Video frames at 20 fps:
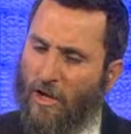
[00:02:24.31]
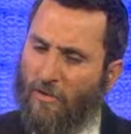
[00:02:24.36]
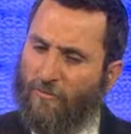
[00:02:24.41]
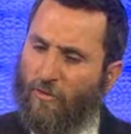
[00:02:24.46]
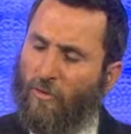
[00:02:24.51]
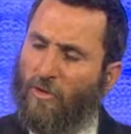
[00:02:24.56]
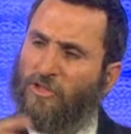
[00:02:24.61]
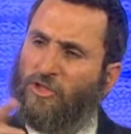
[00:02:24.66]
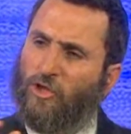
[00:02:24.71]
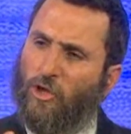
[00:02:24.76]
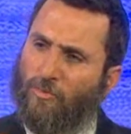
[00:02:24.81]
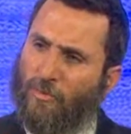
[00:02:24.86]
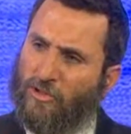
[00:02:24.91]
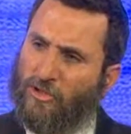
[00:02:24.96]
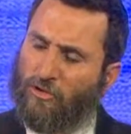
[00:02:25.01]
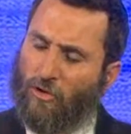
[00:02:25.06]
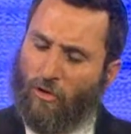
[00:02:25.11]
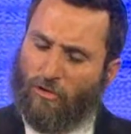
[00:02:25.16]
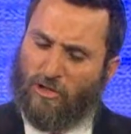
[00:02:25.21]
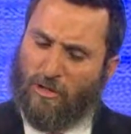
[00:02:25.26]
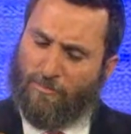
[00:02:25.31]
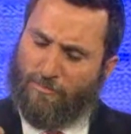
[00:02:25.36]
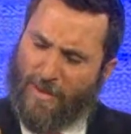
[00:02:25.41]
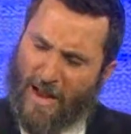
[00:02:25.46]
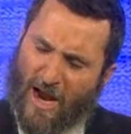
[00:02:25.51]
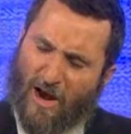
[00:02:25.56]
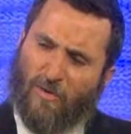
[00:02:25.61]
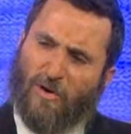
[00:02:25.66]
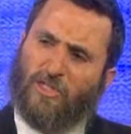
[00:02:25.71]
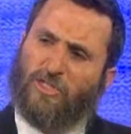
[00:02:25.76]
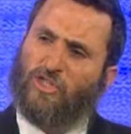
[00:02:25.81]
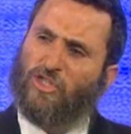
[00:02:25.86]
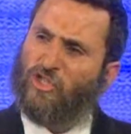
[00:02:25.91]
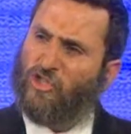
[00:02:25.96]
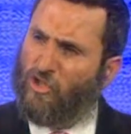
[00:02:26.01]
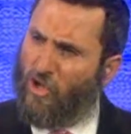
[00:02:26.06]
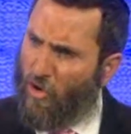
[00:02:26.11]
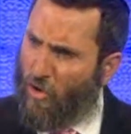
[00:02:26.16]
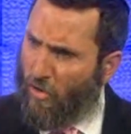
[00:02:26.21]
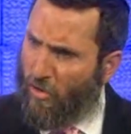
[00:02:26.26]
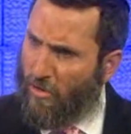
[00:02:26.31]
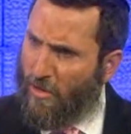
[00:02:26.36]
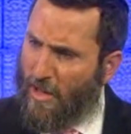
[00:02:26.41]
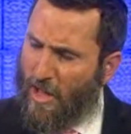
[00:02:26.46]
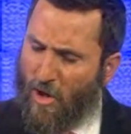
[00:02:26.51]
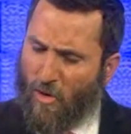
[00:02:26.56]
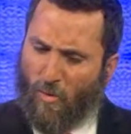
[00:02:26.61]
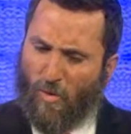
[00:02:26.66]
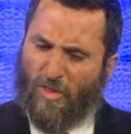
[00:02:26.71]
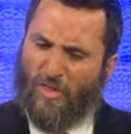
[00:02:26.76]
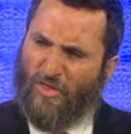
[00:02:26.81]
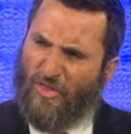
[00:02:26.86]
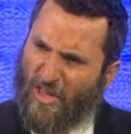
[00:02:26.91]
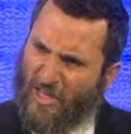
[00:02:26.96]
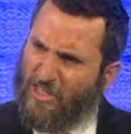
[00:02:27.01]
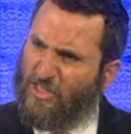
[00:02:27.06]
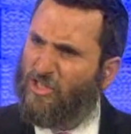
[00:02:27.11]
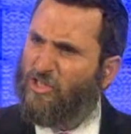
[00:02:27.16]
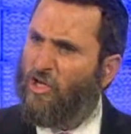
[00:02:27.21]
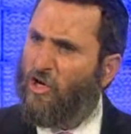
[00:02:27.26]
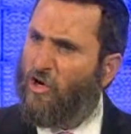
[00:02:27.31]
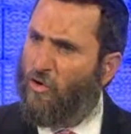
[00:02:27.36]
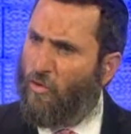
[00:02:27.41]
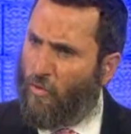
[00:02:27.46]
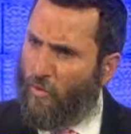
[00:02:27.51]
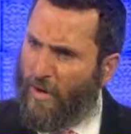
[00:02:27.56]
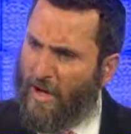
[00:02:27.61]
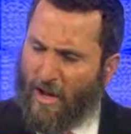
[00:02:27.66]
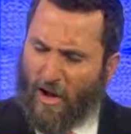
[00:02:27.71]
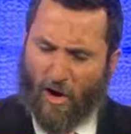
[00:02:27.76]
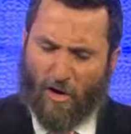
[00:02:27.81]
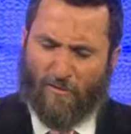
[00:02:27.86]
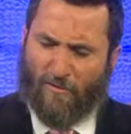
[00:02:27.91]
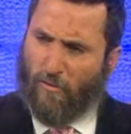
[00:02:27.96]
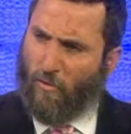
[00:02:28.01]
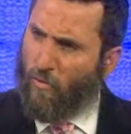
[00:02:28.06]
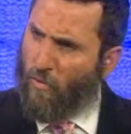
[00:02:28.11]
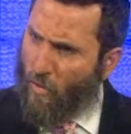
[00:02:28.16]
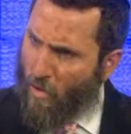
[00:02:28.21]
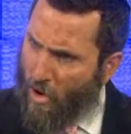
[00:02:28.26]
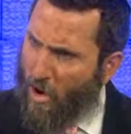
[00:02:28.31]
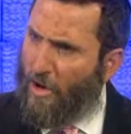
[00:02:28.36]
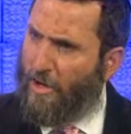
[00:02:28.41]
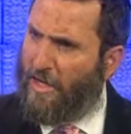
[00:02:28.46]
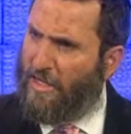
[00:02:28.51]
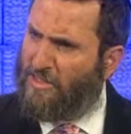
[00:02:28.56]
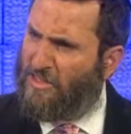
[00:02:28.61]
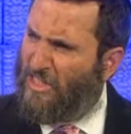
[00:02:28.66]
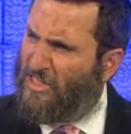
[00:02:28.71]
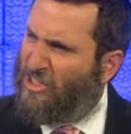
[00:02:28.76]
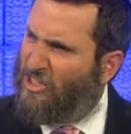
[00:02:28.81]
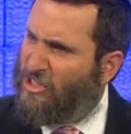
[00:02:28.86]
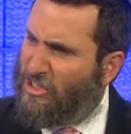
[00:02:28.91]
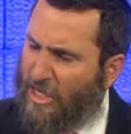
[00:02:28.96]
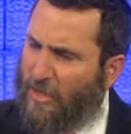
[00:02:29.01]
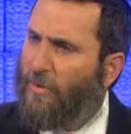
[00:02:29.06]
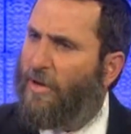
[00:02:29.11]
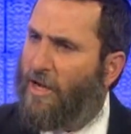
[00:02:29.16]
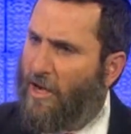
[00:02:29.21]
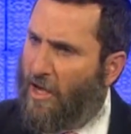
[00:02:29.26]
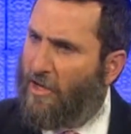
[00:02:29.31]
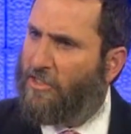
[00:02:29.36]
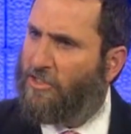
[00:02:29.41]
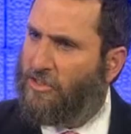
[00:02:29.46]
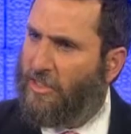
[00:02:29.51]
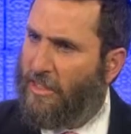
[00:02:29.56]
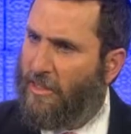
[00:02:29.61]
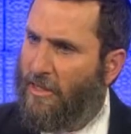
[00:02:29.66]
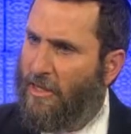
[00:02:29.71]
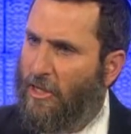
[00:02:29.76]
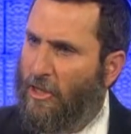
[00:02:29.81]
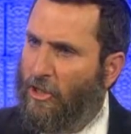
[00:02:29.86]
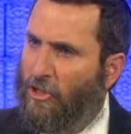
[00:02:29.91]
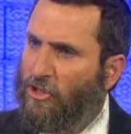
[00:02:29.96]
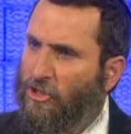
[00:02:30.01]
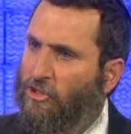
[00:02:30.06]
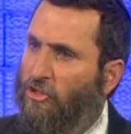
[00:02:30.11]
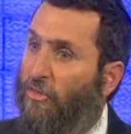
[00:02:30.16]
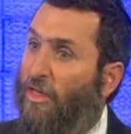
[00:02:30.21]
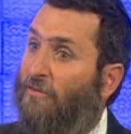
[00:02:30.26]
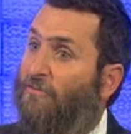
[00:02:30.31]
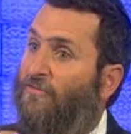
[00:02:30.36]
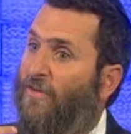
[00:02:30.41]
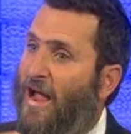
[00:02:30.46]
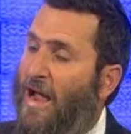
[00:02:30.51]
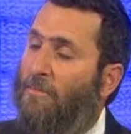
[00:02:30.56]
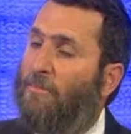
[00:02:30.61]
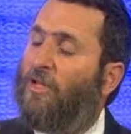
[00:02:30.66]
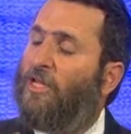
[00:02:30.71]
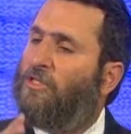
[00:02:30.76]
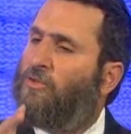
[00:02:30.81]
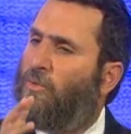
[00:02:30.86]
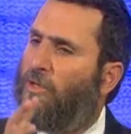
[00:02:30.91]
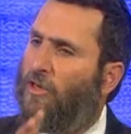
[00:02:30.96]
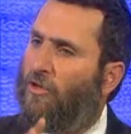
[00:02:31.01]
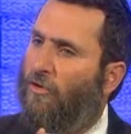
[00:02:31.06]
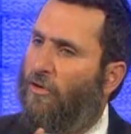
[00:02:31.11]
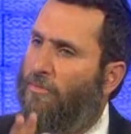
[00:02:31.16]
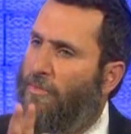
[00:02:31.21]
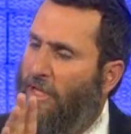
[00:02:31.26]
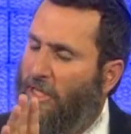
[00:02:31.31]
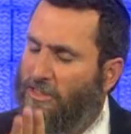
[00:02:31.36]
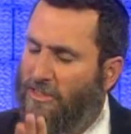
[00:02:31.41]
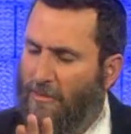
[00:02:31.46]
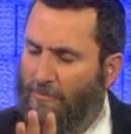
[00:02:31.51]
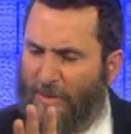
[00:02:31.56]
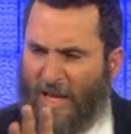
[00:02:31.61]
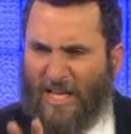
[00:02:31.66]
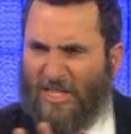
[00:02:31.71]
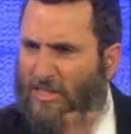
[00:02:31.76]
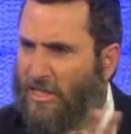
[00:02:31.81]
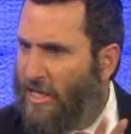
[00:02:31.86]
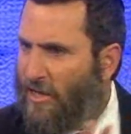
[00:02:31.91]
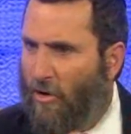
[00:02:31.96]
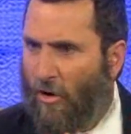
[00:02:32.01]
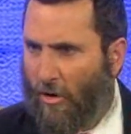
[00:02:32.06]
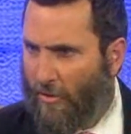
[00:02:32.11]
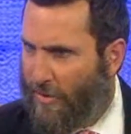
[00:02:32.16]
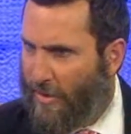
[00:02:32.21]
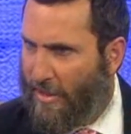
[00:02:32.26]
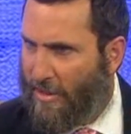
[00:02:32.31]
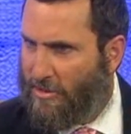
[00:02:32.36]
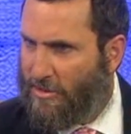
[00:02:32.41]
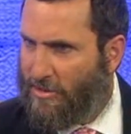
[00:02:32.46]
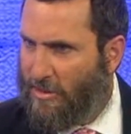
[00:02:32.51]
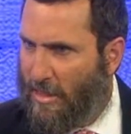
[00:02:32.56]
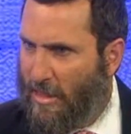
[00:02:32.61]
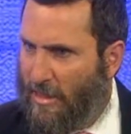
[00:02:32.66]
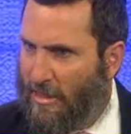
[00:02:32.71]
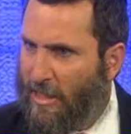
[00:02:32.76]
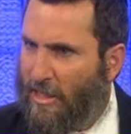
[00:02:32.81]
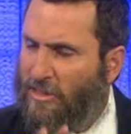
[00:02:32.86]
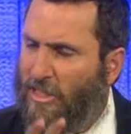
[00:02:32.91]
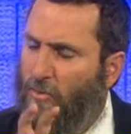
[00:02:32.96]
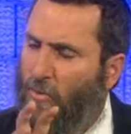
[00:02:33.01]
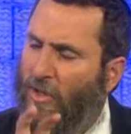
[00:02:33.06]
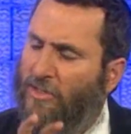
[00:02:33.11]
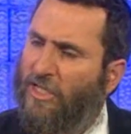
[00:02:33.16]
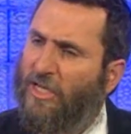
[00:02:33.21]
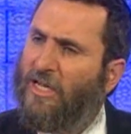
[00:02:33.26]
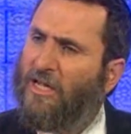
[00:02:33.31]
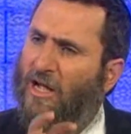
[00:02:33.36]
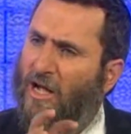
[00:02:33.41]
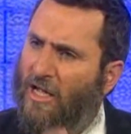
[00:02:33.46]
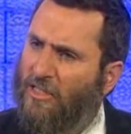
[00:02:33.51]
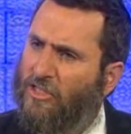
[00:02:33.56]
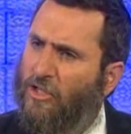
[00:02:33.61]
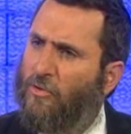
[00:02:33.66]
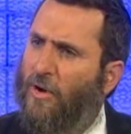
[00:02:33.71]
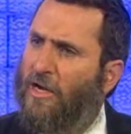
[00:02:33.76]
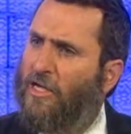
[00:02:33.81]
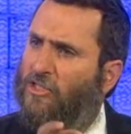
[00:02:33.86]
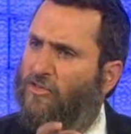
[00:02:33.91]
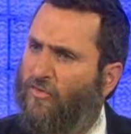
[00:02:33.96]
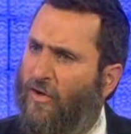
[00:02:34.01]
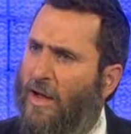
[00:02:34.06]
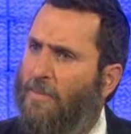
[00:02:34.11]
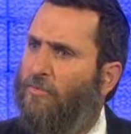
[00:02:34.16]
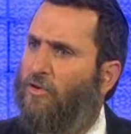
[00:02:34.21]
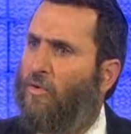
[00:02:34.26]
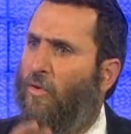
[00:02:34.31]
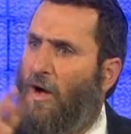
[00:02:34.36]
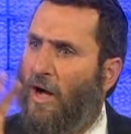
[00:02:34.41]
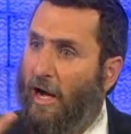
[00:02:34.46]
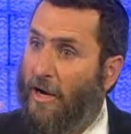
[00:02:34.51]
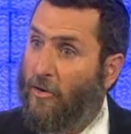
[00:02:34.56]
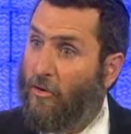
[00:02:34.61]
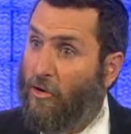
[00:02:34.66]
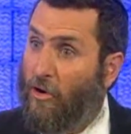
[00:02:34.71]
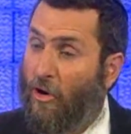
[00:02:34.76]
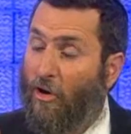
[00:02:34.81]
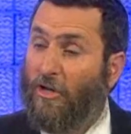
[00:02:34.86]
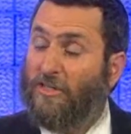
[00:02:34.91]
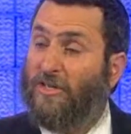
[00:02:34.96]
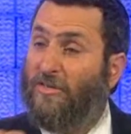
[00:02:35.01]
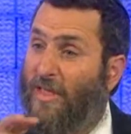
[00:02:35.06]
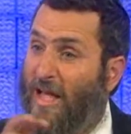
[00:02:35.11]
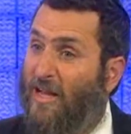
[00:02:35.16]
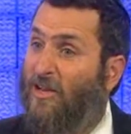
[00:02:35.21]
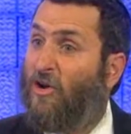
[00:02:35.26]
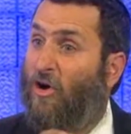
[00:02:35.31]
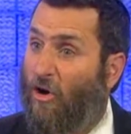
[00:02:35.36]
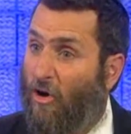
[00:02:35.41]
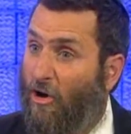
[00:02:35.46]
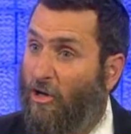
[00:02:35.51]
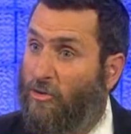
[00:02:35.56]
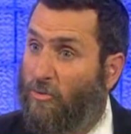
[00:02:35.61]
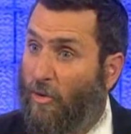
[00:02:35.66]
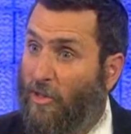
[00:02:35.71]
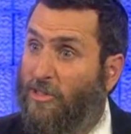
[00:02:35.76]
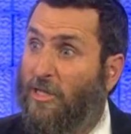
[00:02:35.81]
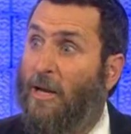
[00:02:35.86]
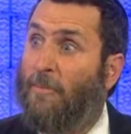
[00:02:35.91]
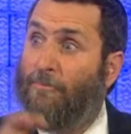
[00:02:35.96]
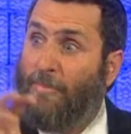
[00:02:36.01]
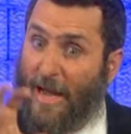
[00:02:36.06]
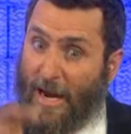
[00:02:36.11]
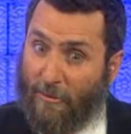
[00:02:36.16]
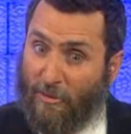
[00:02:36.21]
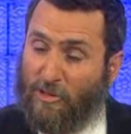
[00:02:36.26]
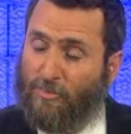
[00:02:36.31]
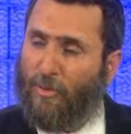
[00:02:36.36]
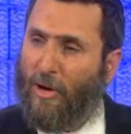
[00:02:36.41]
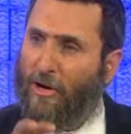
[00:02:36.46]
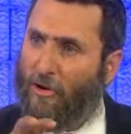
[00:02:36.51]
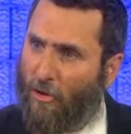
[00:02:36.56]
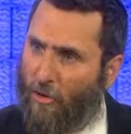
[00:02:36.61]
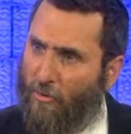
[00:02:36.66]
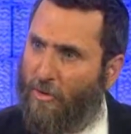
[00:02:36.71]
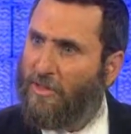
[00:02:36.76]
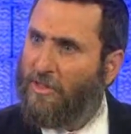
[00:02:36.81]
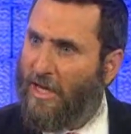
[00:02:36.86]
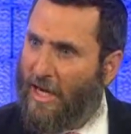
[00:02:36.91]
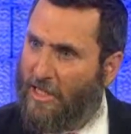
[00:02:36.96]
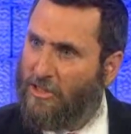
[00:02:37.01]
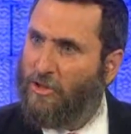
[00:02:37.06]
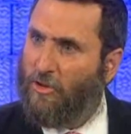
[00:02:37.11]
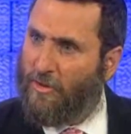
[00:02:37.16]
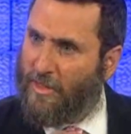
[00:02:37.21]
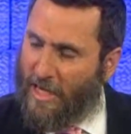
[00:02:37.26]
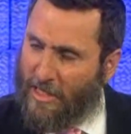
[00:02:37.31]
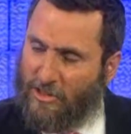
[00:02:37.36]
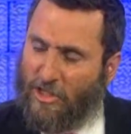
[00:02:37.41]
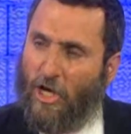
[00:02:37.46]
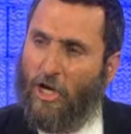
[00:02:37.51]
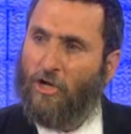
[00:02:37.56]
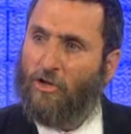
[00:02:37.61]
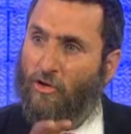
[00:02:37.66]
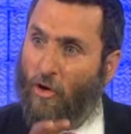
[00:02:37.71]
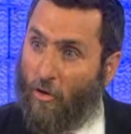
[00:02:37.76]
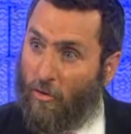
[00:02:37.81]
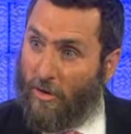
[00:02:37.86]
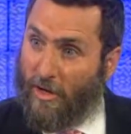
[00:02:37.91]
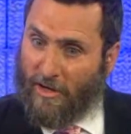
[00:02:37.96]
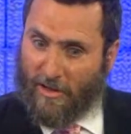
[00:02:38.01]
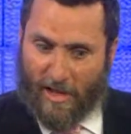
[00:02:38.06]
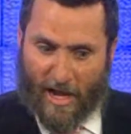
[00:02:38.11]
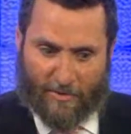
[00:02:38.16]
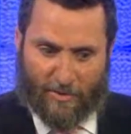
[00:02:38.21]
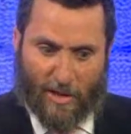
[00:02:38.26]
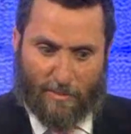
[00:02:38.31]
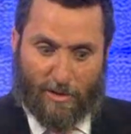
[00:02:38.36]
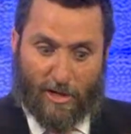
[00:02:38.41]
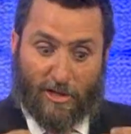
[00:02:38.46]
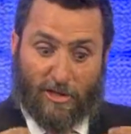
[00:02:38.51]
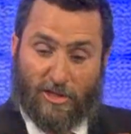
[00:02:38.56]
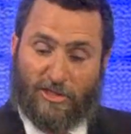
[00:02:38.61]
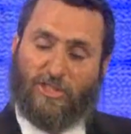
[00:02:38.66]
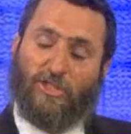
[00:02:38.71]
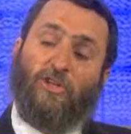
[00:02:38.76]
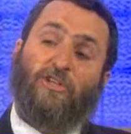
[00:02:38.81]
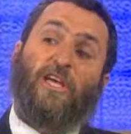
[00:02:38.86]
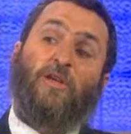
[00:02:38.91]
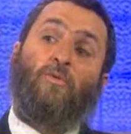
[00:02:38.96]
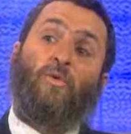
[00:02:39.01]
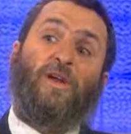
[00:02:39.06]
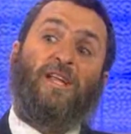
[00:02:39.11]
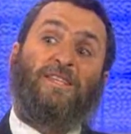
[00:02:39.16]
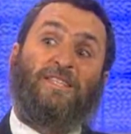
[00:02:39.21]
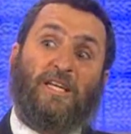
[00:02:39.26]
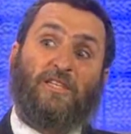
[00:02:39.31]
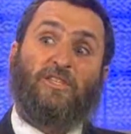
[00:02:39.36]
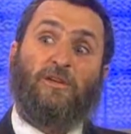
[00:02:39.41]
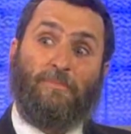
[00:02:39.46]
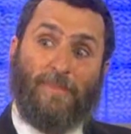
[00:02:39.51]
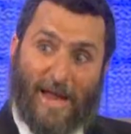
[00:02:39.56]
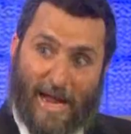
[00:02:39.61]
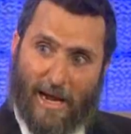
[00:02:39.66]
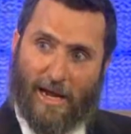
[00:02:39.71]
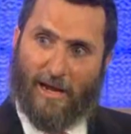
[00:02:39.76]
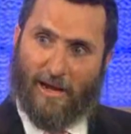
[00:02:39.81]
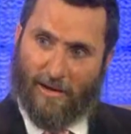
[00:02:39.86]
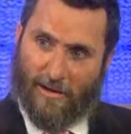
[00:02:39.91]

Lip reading: For a superstar to bare his soul with this degree of rawness, this searing honesty, so that families would learn, because he did all this because he wanted to consecrate his fame to a higher cause. And that cause was, parents, prioritize your kids. Don't neglect them, because look at what it did to me.